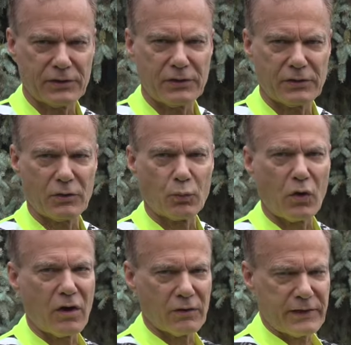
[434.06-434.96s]
in your
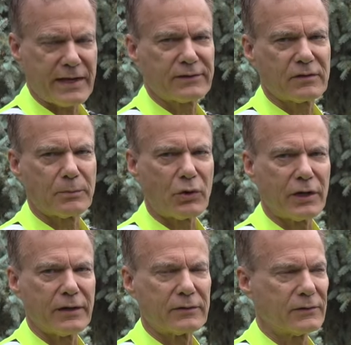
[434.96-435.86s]
walls. That's the
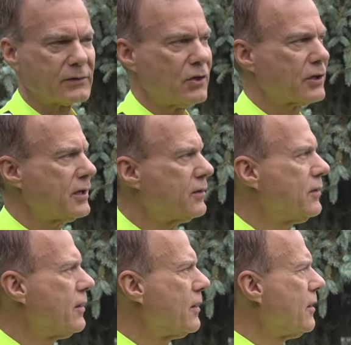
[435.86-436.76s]
point, is
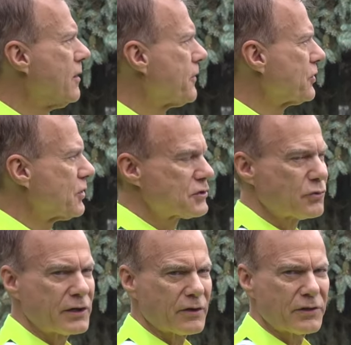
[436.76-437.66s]
looking for just
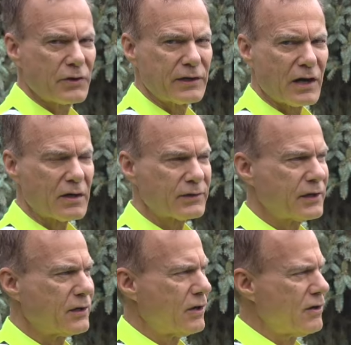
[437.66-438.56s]
$20 or $30
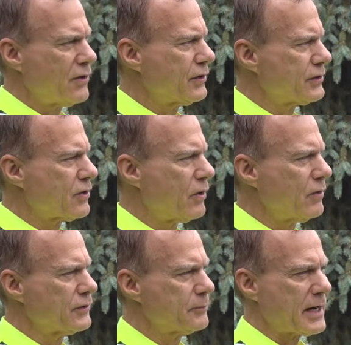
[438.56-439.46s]
saying, "Oh, there's a
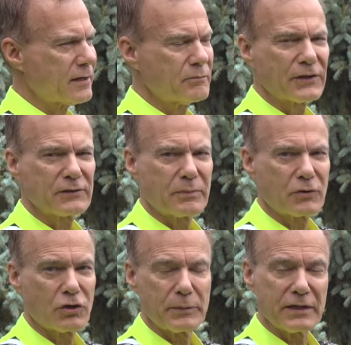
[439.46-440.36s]
cold spot. It
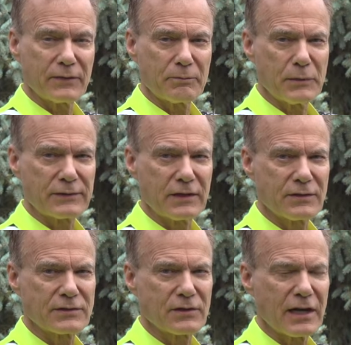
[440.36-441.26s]
could be missing
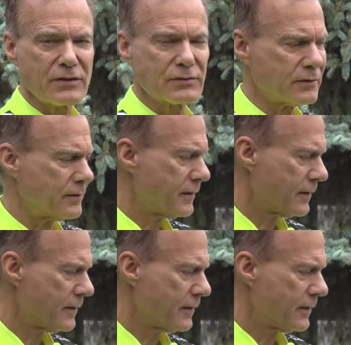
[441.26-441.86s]
insulation."